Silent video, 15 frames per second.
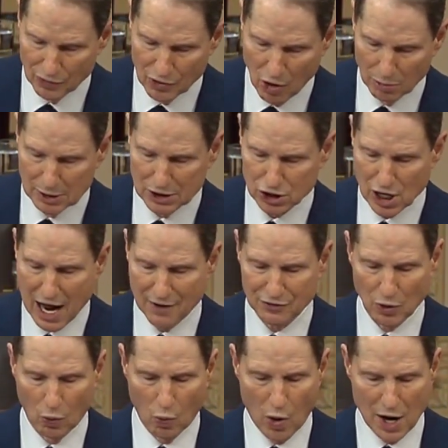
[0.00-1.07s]
Nobody should have
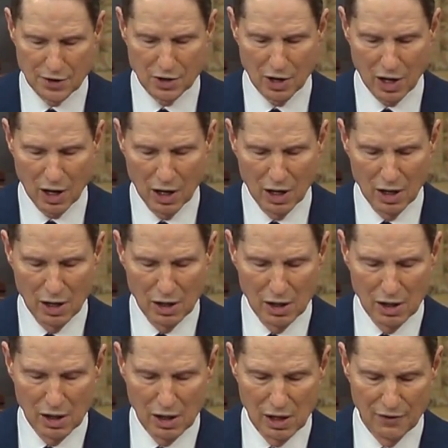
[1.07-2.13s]
to wonder
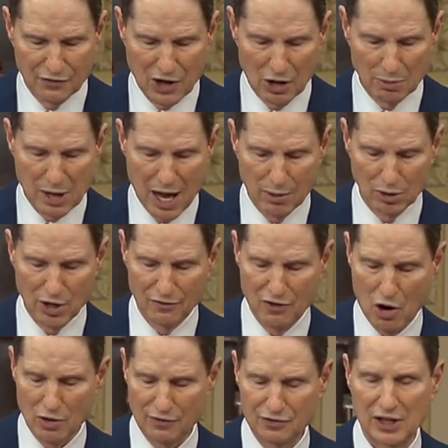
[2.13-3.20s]
if they'll be able to
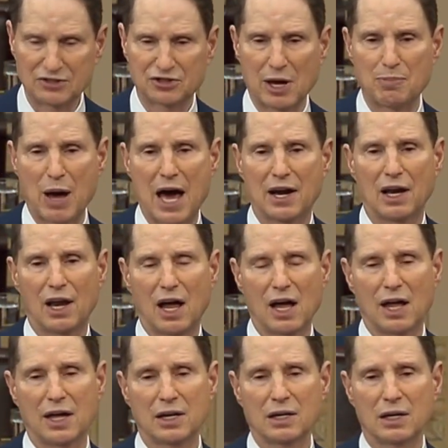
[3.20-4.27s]
vote if they step out of
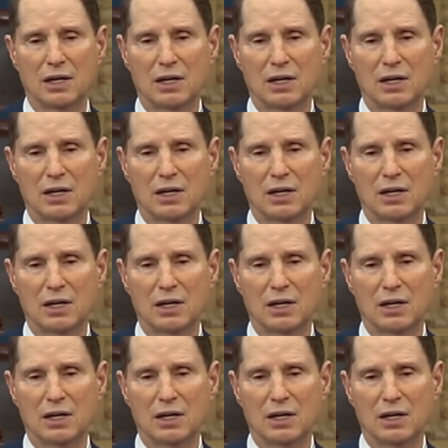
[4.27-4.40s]
line